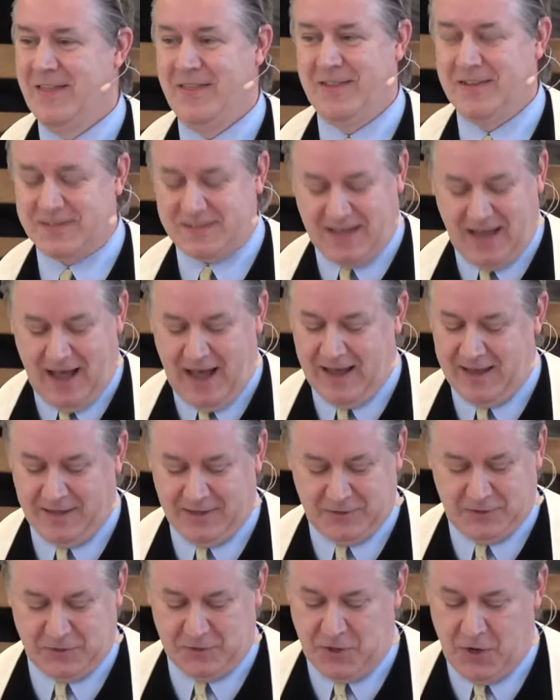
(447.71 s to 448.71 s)
This guy
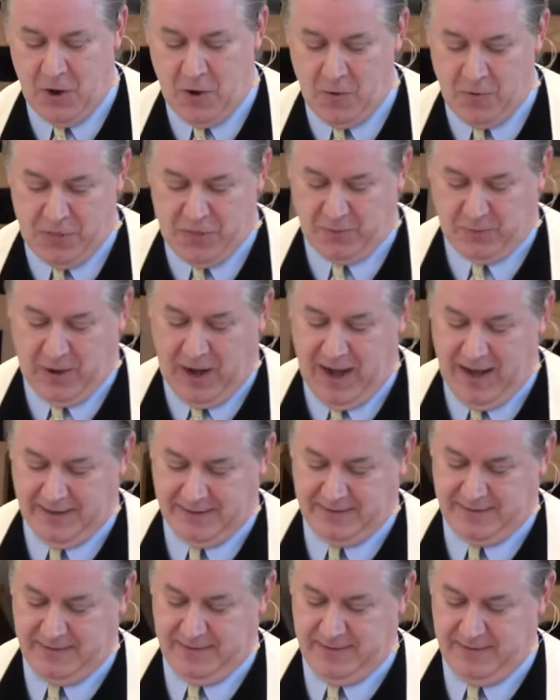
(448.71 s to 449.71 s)
is no
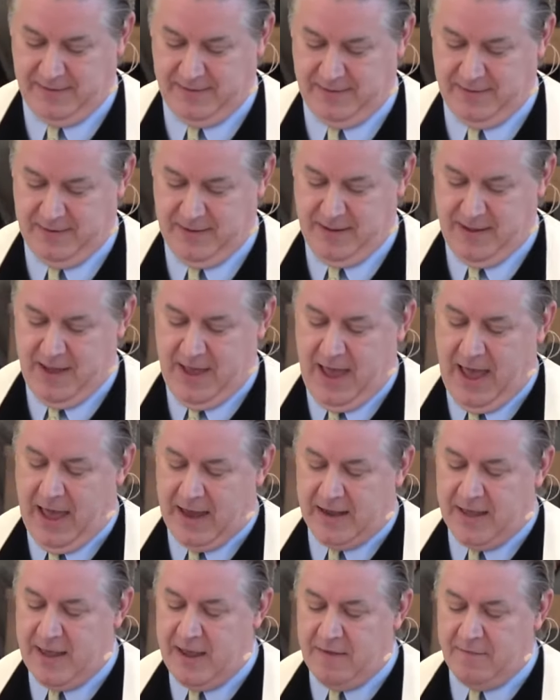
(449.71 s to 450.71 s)
threat.
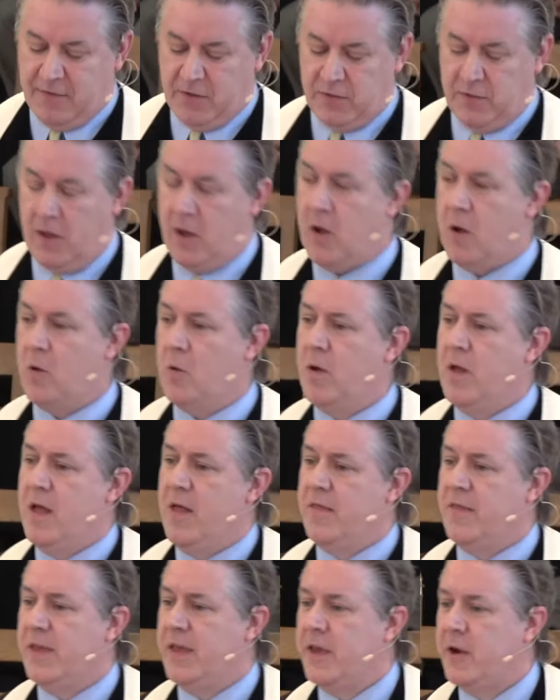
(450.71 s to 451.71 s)
And even though
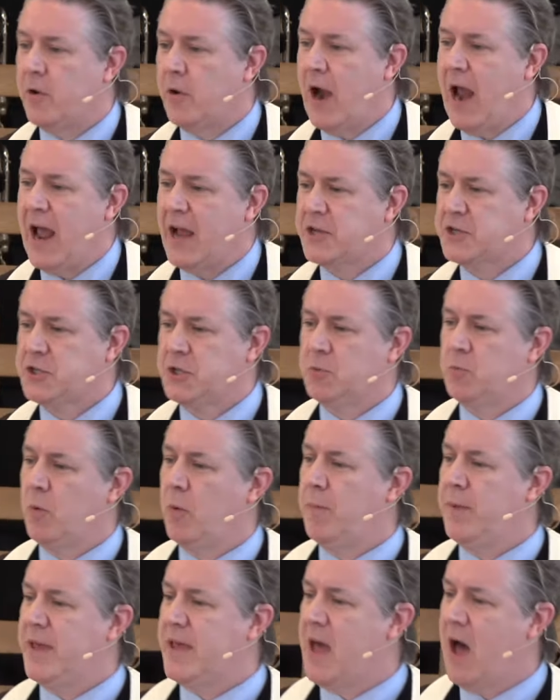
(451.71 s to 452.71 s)
the interaction will
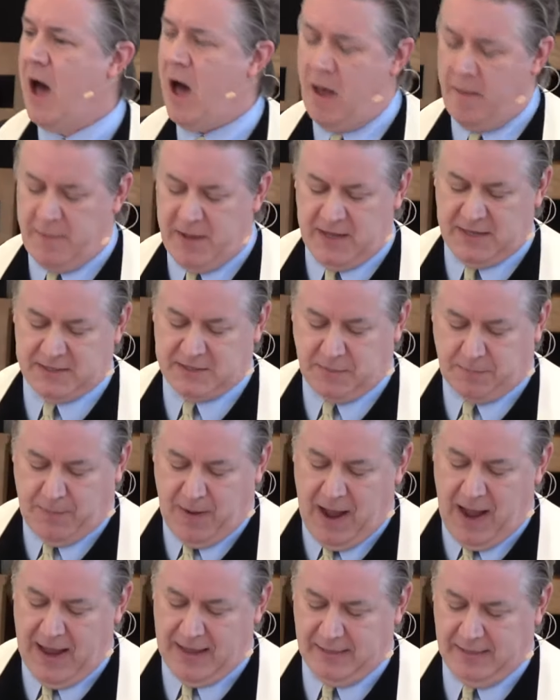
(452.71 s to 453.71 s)
be calming to
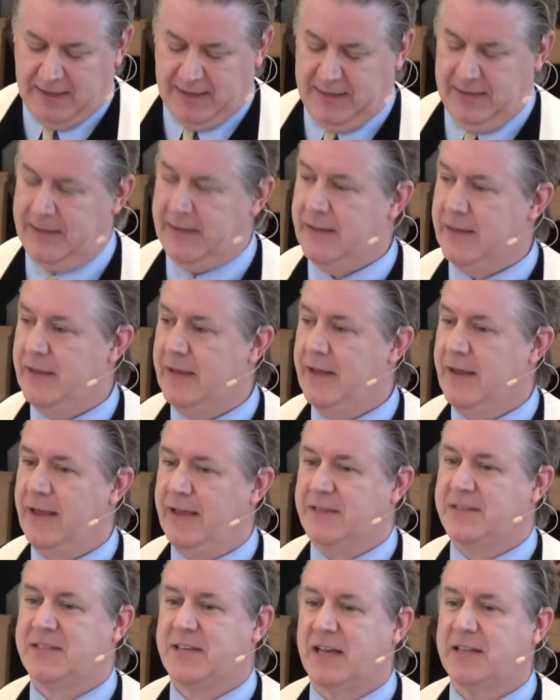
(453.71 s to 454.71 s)
Pilate,
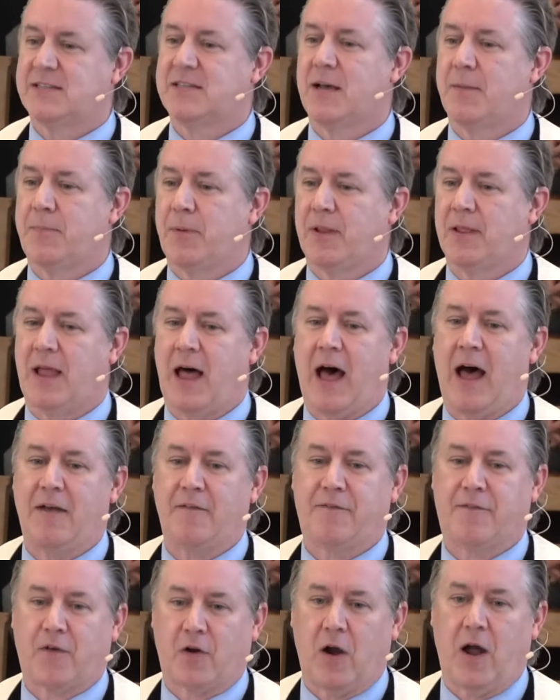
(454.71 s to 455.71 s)
it sets up a
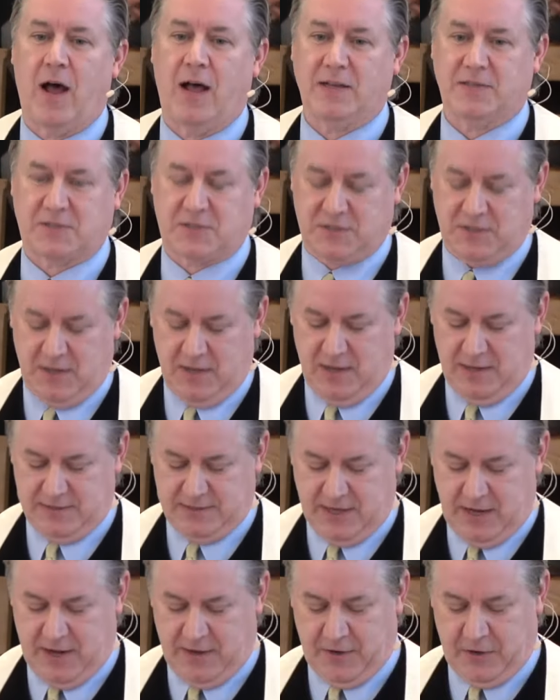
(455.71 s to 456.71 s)
lot for us
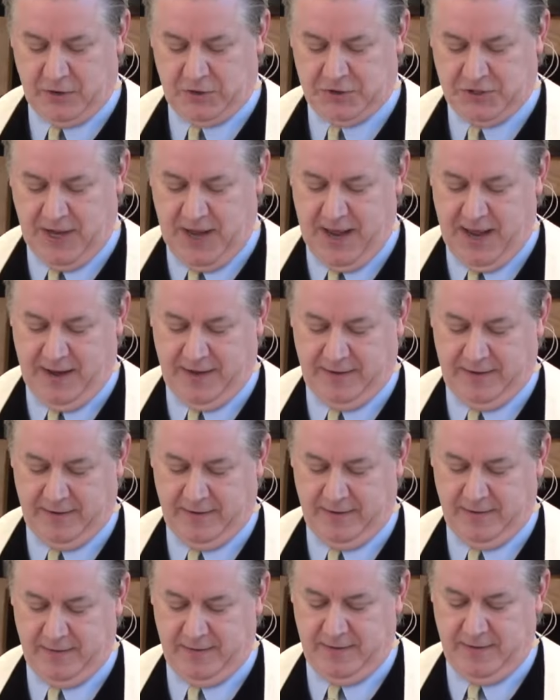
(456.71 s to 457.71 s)
to understand.
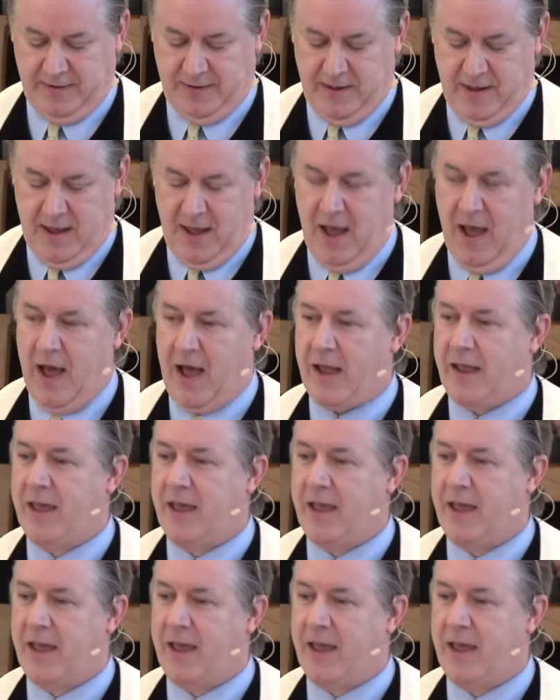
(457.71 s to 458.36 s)
A